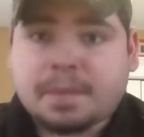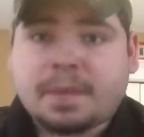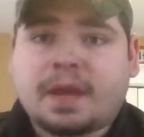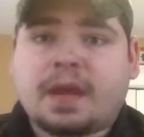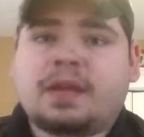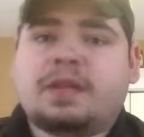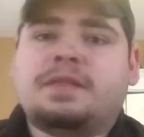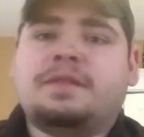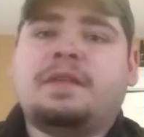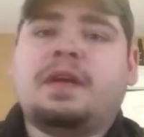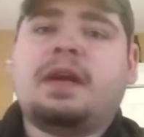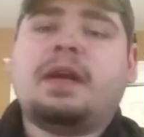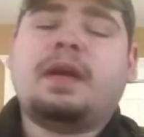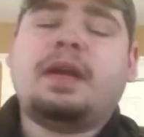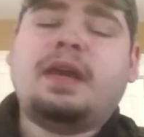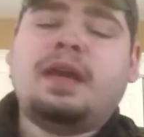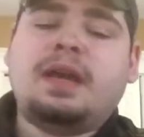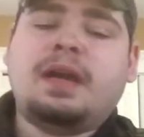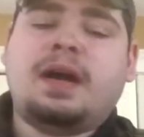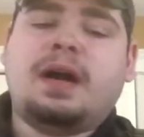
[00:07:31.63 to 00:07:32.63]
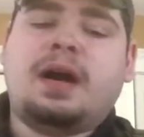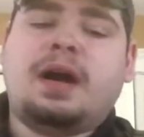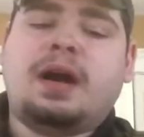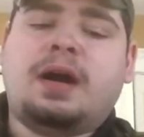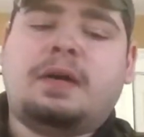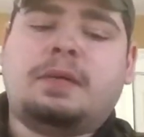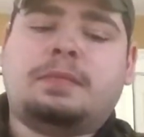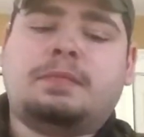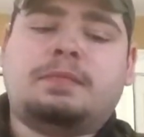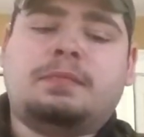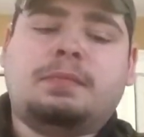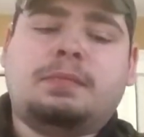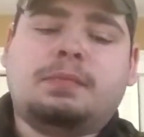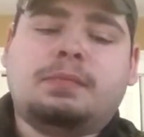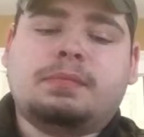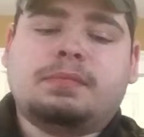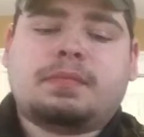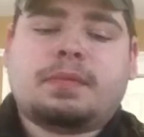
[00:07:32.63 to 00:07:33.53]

it's very um,